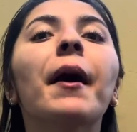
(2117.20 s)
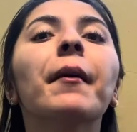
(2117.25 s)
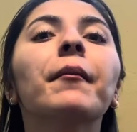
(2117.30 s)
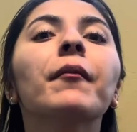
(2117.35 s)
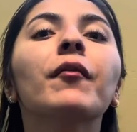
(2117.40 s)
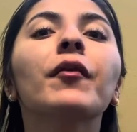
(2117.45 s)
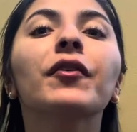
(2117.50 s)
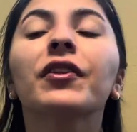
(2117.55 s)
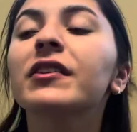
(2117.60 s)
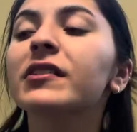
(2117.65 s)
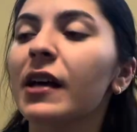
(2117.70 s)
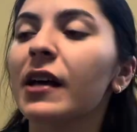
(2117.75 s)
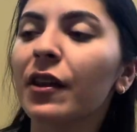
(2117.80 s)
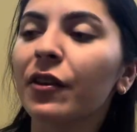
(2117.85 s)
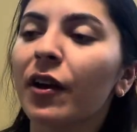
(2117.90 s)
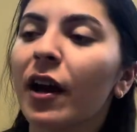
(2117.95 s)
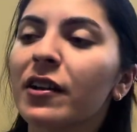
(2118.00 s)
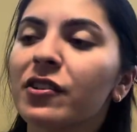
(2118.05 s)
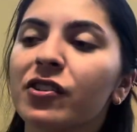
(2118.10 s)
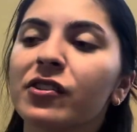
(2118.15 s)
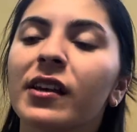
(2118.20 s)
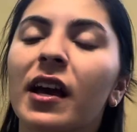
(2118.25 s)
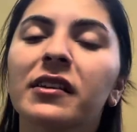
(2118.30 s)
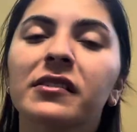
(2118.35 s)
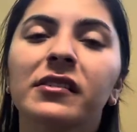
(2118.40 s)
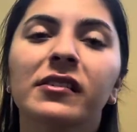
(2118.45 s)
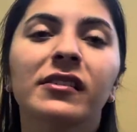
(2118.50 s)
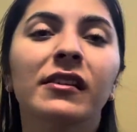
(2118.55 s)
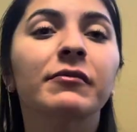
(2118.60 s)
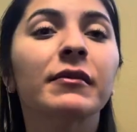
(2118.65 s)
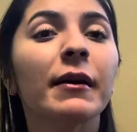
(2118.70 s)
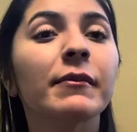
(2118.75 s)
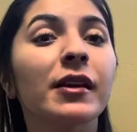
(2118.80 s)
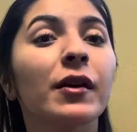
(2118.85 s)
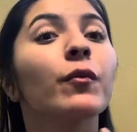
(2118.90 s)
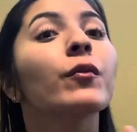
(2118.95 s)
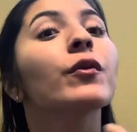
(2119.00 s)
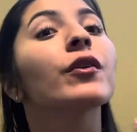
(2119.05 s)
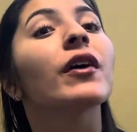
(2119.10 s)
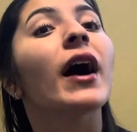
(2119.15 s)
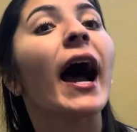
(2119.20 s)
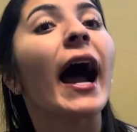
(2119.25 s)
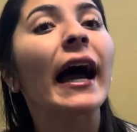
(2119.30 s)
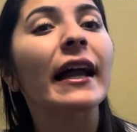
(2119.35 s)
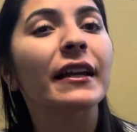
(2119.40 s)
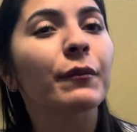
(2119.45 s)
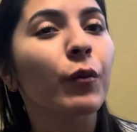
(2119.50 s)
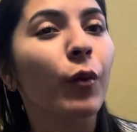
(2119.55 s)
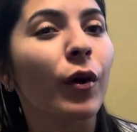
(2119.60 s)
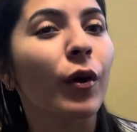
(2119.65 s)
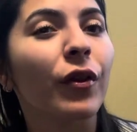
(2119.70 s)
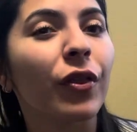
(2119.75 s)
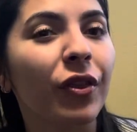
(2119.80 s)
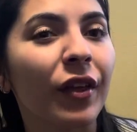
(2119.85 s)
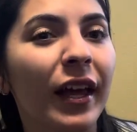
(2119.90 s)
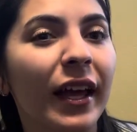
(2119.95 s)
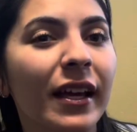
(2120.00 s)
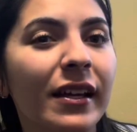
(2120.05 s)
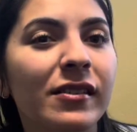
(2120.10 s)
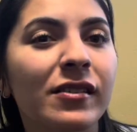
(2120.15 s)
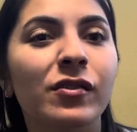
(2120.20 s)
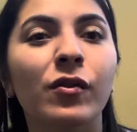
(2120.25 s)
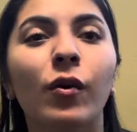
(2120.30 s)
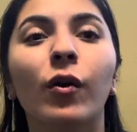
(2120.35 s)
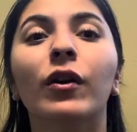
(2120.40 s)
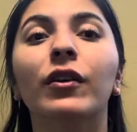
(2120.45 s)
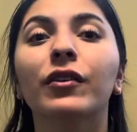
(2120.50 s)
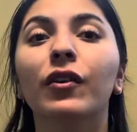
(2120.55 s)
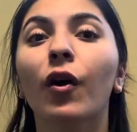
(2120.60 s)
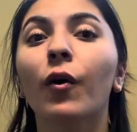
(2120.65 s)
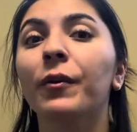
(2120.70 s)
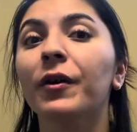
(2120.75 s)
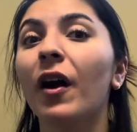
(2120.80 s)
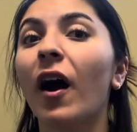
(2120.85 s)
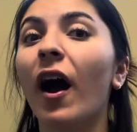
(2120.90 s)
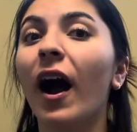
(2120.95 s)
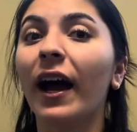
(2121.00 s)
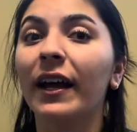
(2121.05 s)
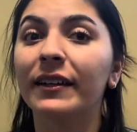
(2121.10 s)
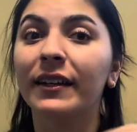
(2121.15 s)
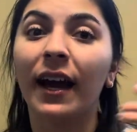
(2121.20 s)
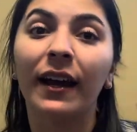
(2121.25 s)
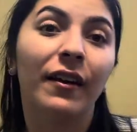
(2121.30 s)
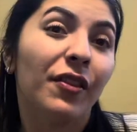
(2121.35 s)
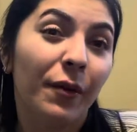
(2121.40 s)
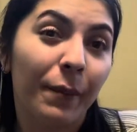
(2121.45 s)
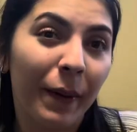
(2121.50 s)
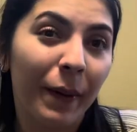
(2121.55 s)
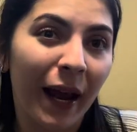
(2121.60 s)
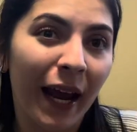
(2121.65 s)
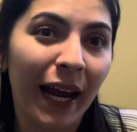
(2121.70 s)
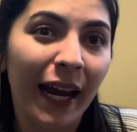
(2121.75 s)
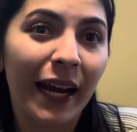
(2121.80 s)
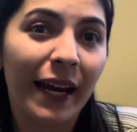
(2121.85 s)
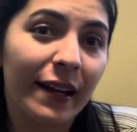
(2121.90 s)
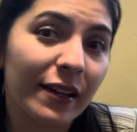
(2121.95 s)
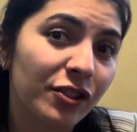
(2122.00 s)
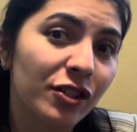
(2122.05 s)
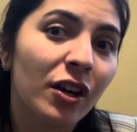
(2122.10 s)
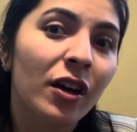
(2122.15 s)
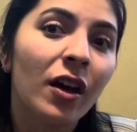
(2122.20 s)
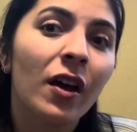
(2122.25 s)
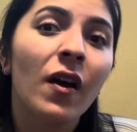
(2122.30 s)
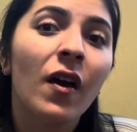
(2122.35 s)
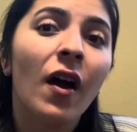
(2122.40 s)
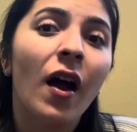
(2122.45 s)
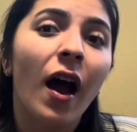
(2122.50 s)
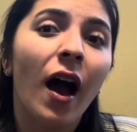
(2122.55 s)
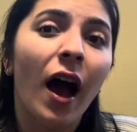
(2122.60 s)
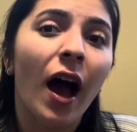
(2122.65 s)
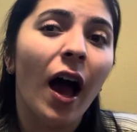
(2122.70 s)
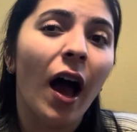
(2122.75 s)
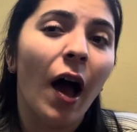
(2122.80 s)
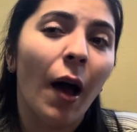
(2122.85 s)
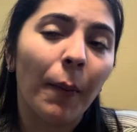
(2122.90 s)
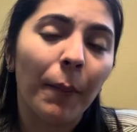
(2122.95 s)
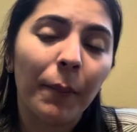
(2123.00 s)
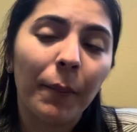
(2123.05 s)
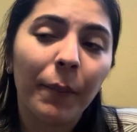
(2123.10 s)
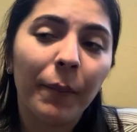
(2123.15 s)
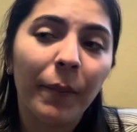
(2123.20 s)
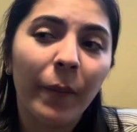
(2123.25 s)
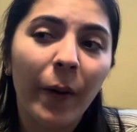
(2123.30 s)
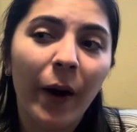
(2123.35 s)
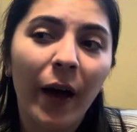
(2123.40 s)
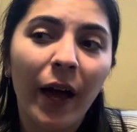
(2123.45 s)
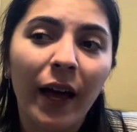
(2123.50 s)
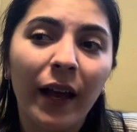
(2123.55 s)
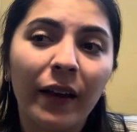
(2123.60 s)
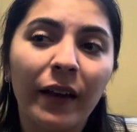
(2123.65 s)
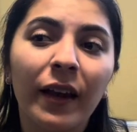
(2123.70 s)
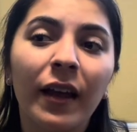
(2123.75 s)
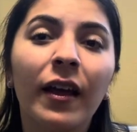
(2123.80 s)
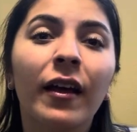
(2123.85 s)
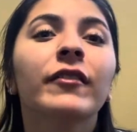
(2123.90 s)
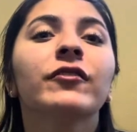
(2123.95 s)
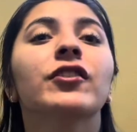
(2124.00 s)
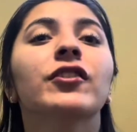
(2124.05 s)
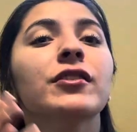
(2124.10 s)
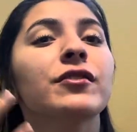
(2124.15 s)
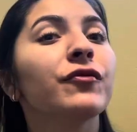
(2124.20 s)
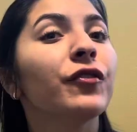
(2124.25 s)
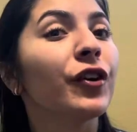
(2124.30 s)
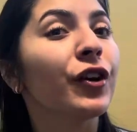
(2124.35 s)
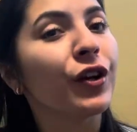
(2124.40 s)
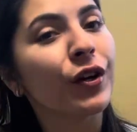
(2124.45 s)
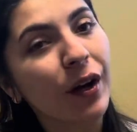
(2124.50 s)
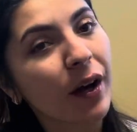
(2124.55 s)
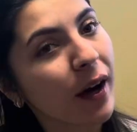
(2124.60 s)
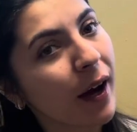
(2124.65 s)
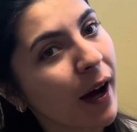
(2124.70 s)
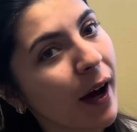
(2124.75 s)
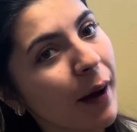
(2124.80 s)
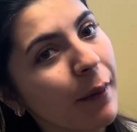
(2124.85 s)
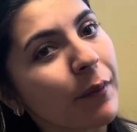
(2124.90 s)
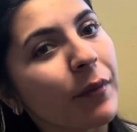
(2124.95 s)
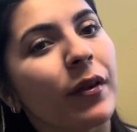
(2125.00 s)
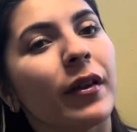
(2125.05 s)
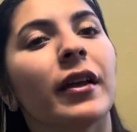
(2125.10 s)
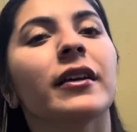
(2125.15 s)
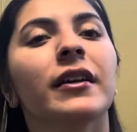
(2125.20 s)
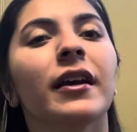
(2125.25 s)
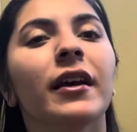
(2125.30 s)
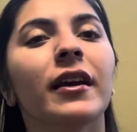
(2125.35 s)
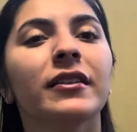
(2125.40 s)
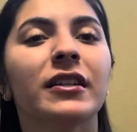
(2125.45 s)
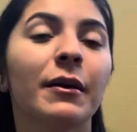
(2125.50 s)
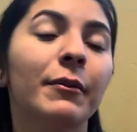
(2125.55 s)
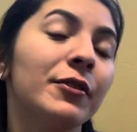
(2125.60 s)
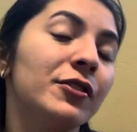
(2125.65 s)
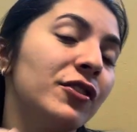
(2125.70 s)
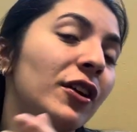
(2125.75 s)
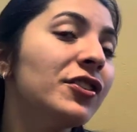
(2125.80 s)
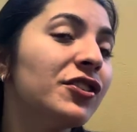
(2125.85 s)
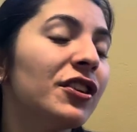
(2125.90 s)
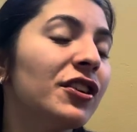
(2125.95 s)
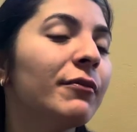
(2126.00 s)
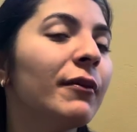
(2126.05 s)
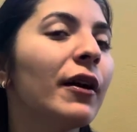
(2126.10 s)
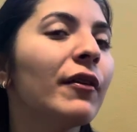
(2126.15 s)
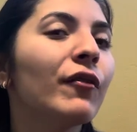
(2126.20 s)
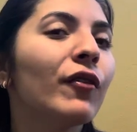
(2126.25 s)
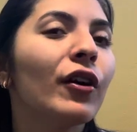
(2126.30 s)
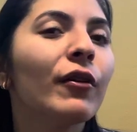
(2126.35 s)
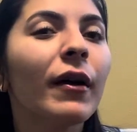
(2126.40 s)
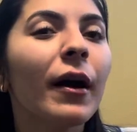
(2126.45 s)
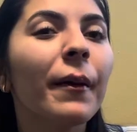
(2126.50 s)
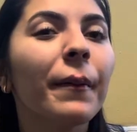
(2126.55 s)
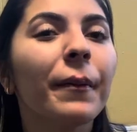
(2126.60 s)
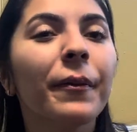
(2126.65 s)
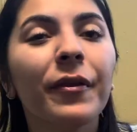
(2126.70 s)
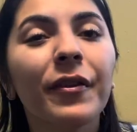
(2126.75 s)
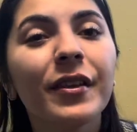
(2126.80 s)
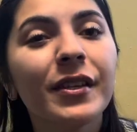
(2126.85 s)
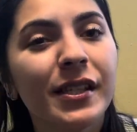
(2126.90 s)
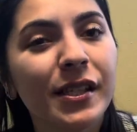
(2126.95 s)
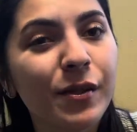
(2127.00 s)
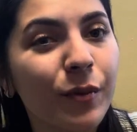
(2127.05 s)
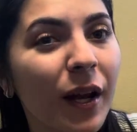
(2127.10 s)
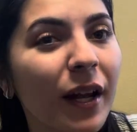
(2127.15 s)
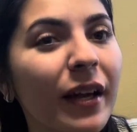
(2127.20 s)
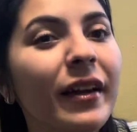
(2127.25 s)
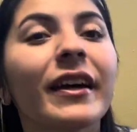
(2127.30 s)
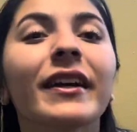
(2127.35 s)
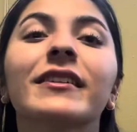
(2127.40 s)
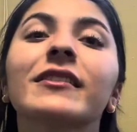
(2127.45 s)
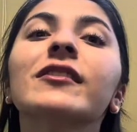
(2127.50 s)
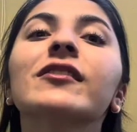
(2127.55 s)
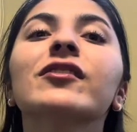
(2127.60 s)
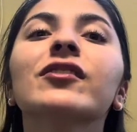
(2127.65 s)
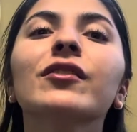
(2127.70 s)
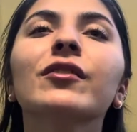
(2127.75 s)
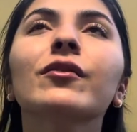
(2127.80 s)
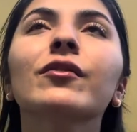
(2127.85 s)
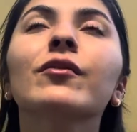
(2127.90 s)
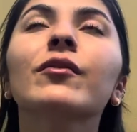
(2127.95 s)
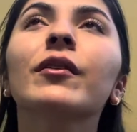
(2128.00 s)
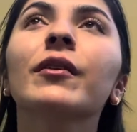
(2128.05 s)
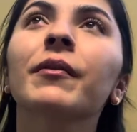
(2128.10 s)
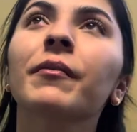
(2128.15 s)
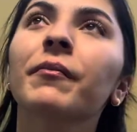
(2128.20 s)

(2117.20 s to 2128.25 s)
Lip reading: With these other exercises, sometimes I will add in more things or go beyond kind of the page. But just for like a demonstration of my warm up, this is what I like to do,